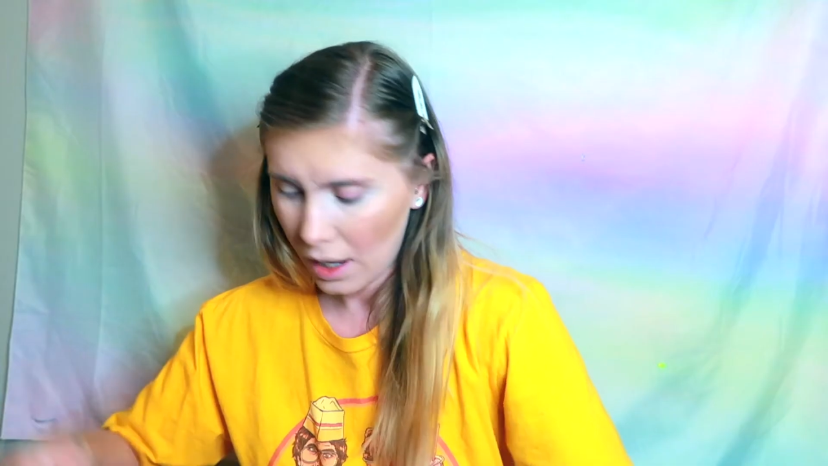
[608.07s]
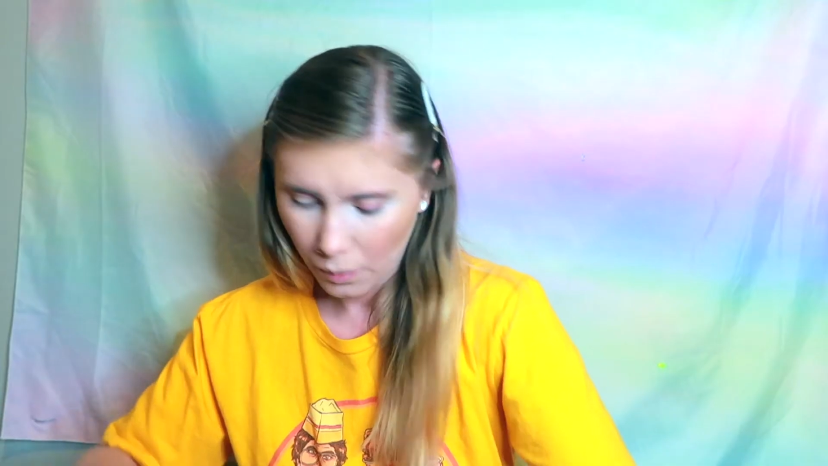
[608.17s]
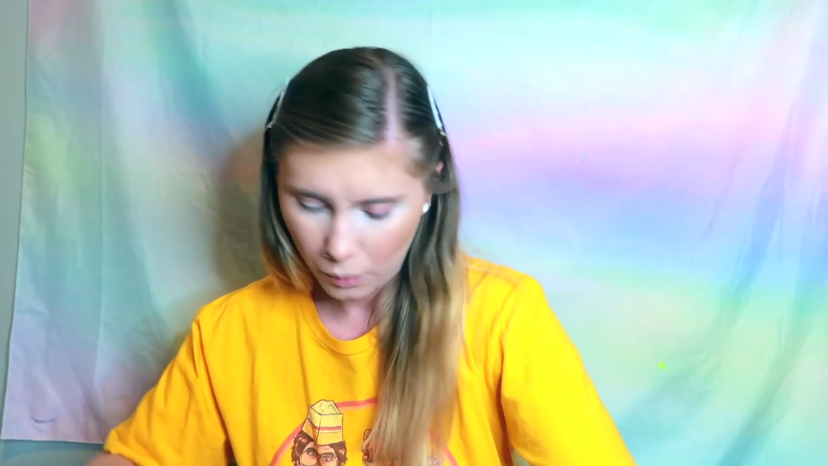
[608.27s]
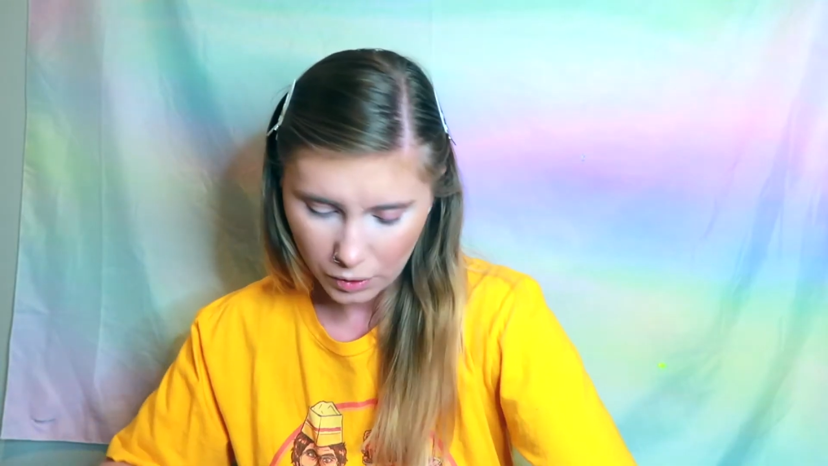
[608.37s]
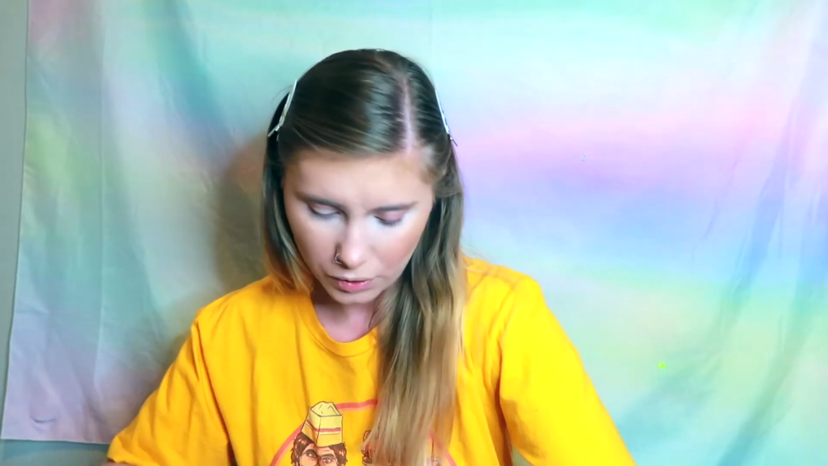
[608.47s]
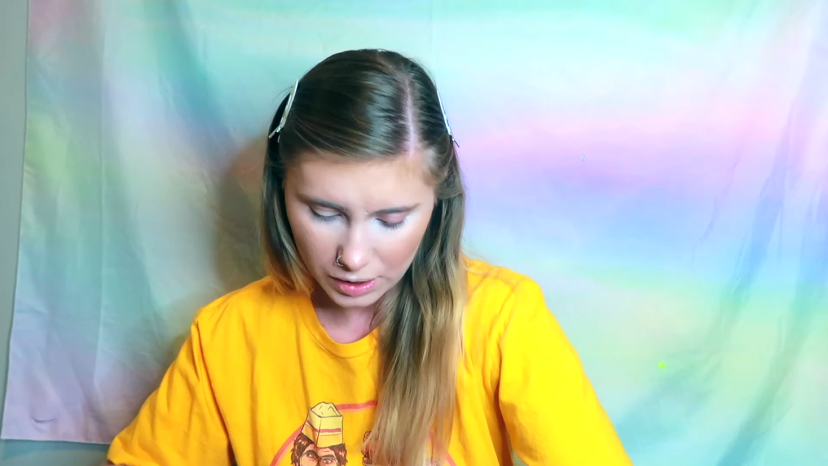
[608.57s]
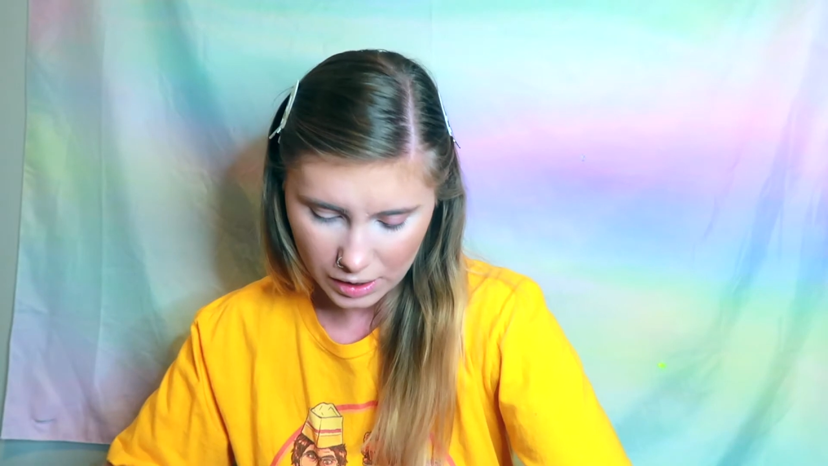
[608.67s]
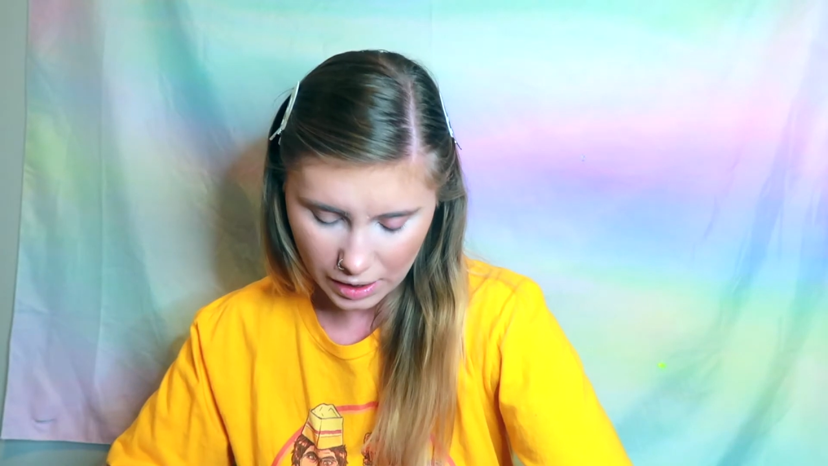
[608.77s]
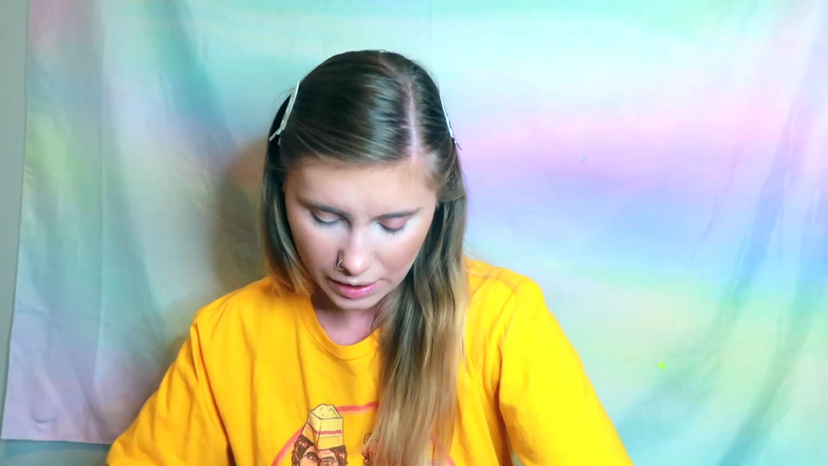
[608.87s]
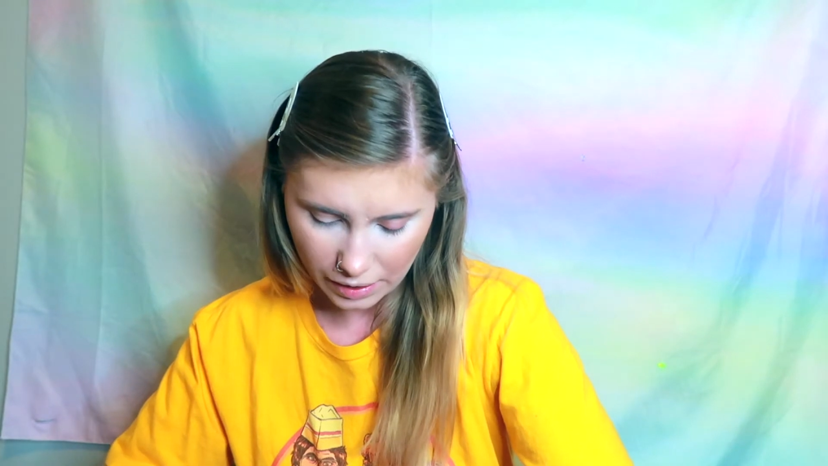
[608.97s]
will
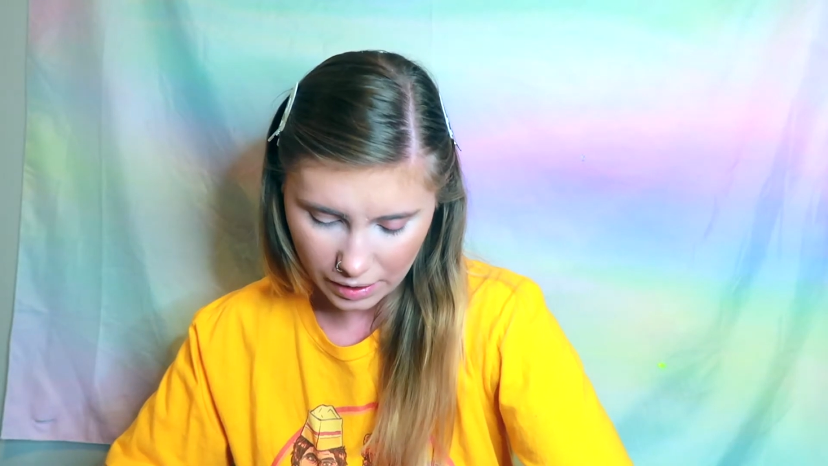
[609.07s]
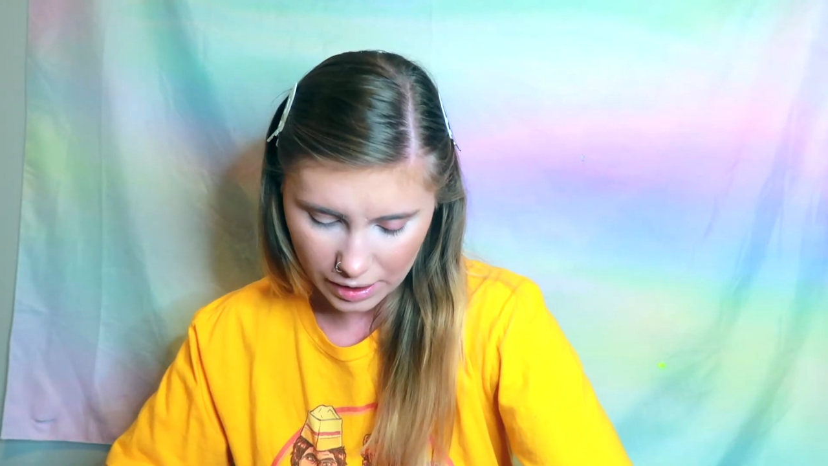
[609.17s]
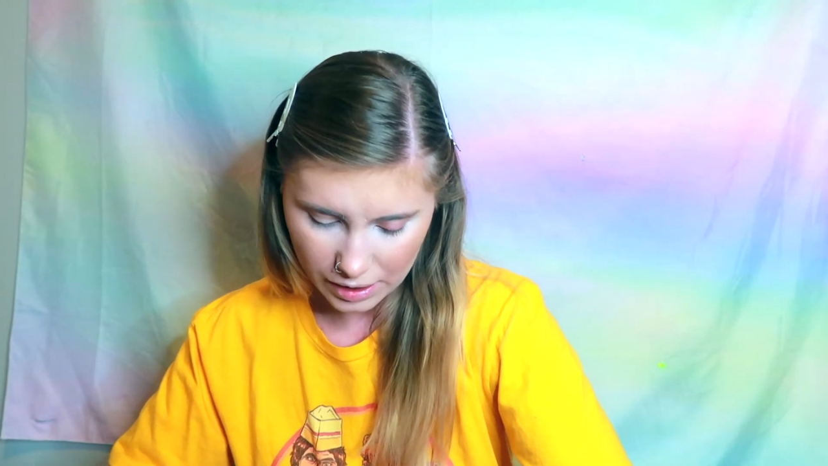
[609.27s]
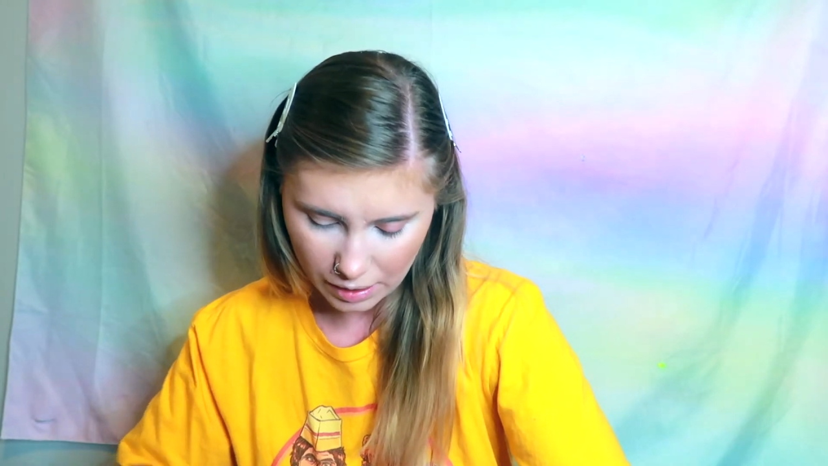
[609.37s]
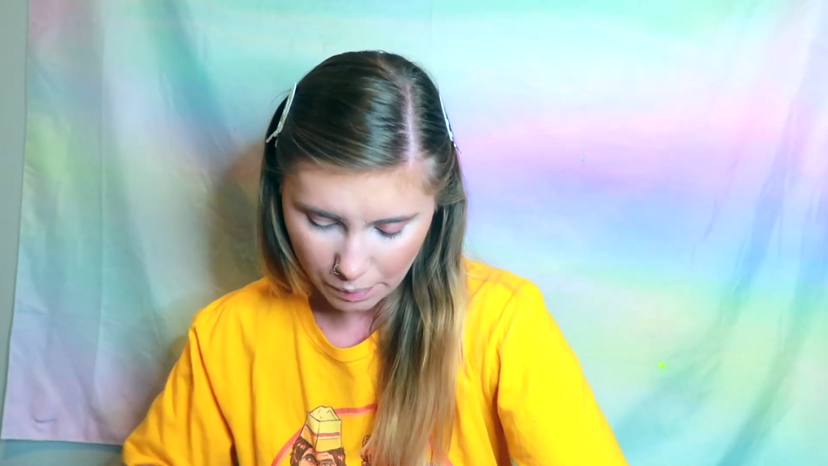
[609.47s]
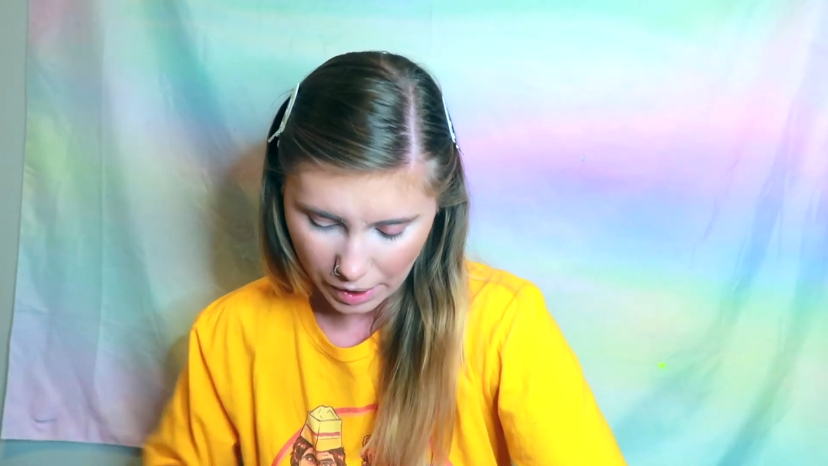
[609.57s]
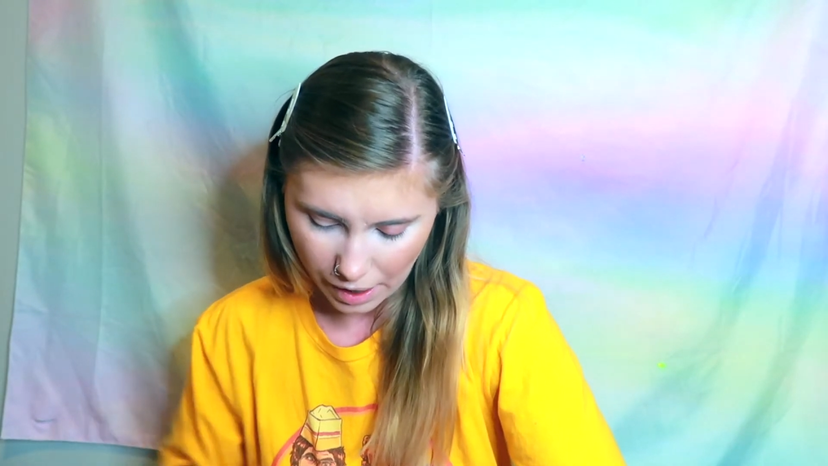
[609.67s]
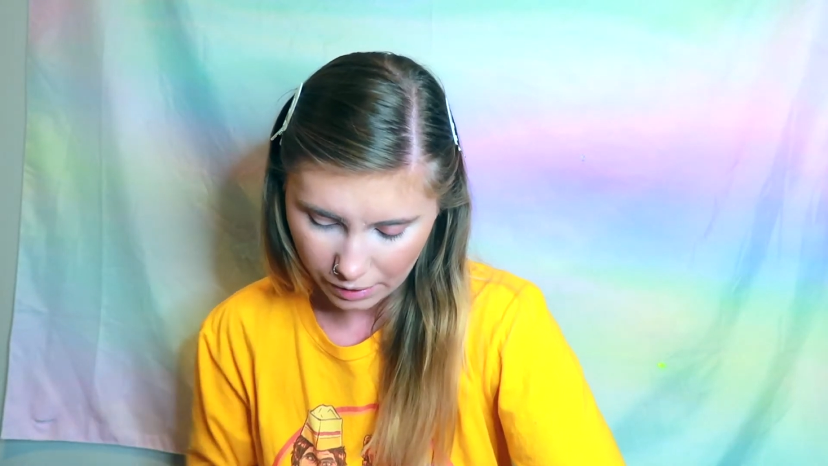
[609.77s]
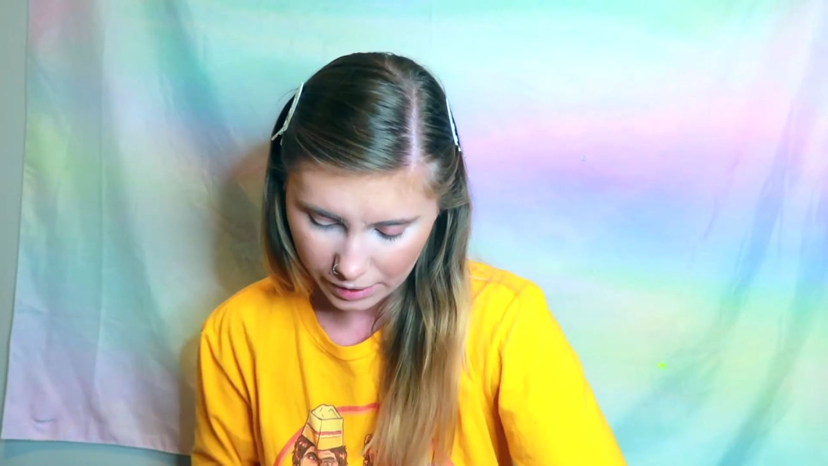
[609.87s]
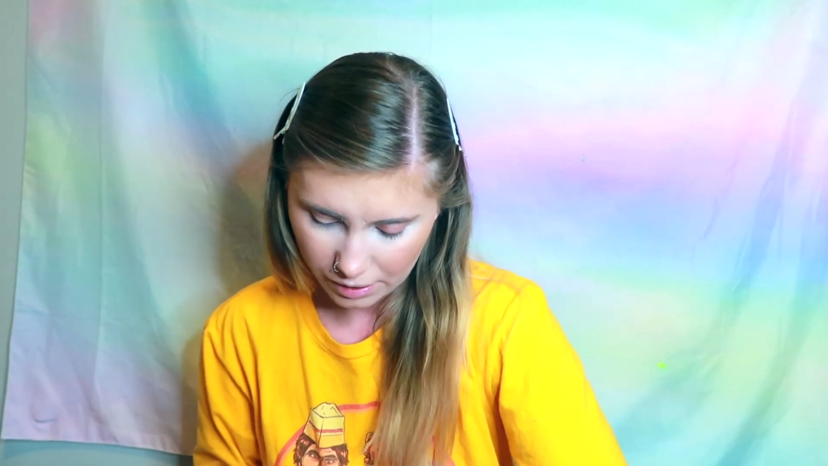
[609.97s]
say that these
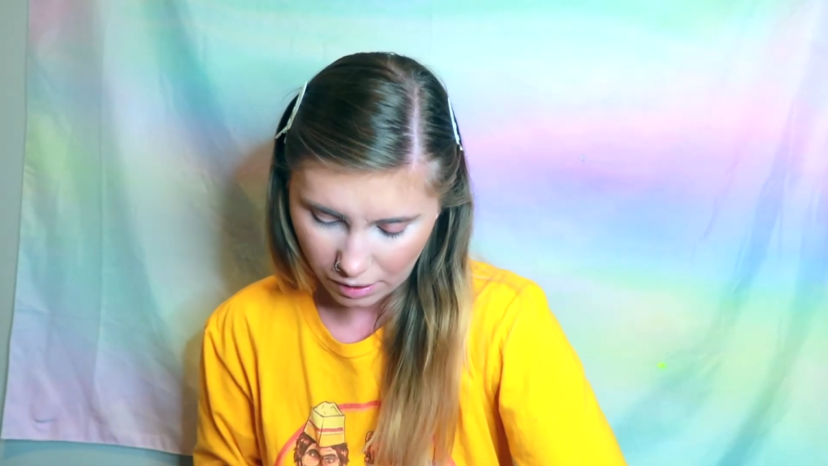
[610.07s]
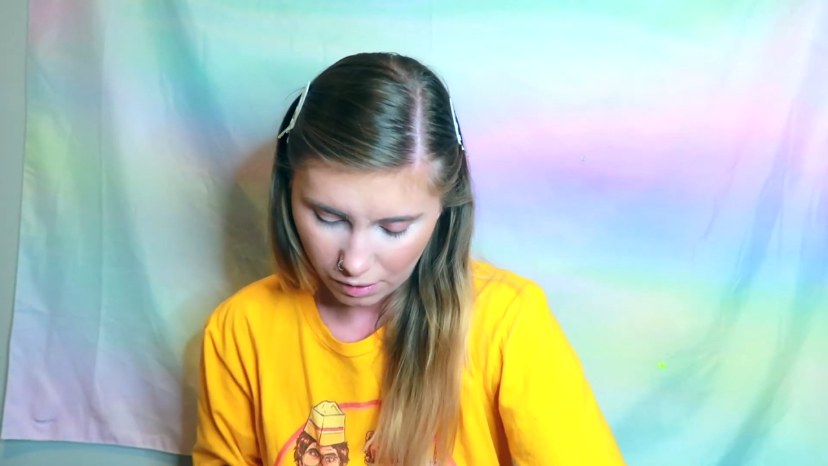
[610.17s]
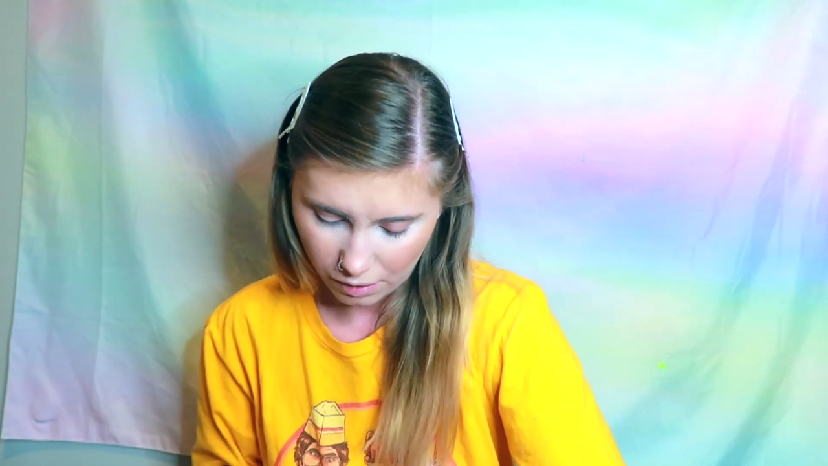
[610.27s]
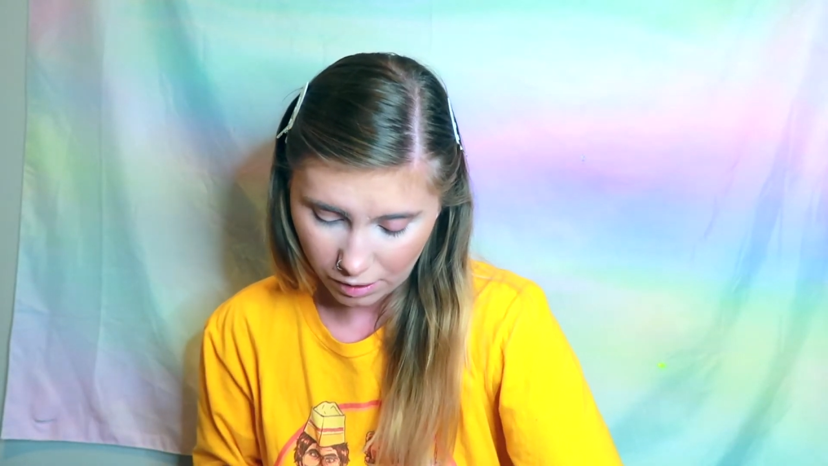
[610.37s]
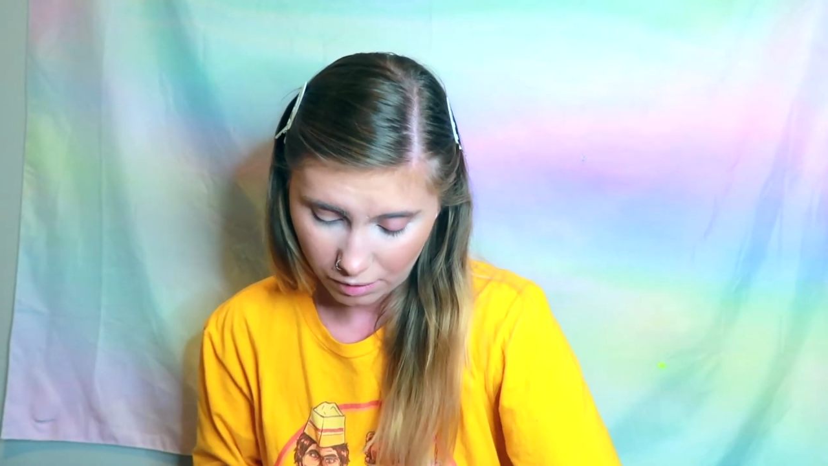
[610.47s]
palettes are